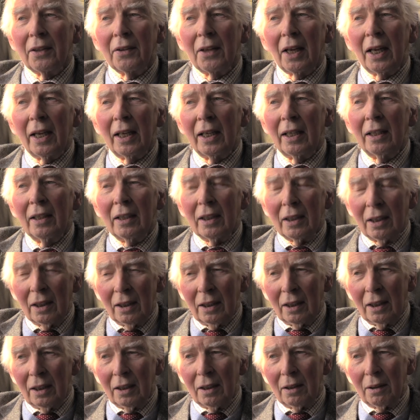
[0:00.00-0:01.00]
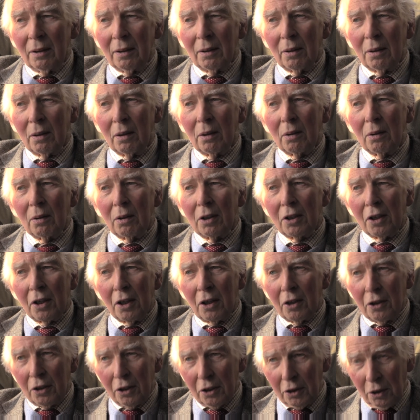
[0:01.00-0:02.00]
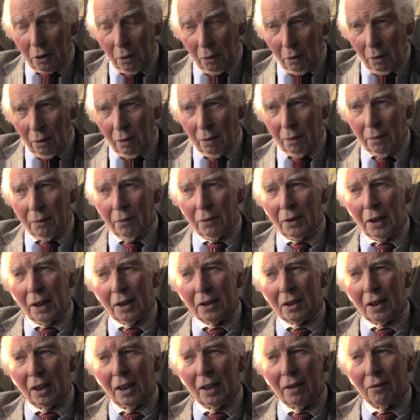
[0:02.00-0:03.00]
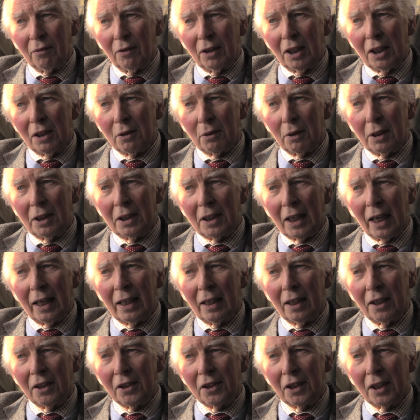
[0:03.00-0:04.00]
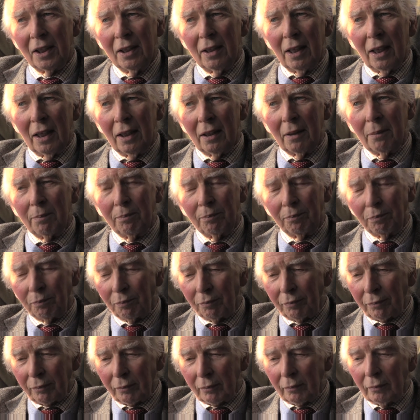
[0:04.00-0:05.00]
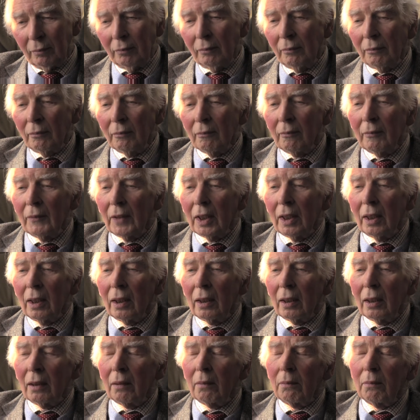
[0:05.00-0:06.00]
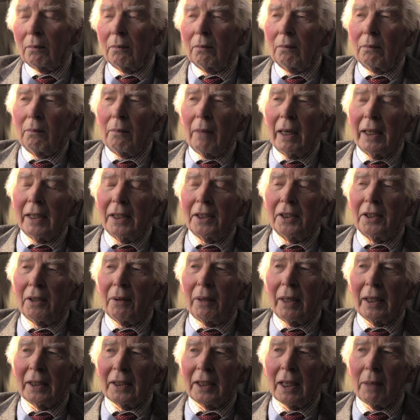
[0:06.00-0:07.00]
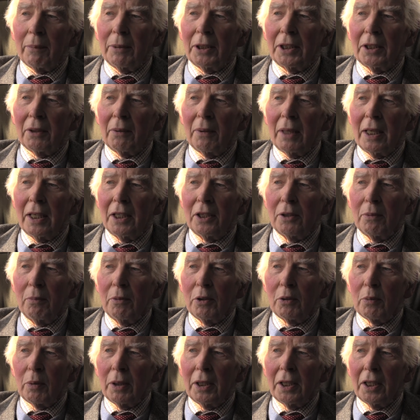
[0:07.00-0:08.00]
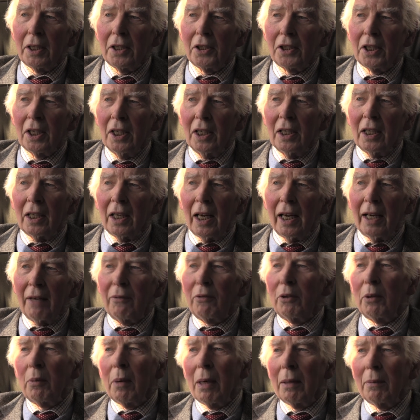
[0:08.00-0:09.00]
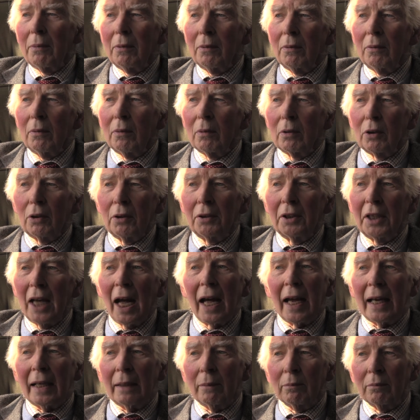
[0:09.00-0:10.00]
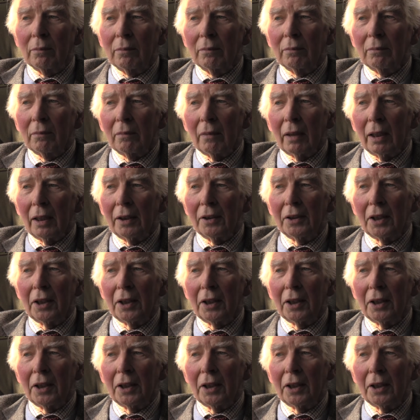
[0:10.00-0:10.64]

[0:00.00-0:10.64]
and they uh, saw that if these retailers um, uh, made direct debit arrangements with us, everyone could gain. Or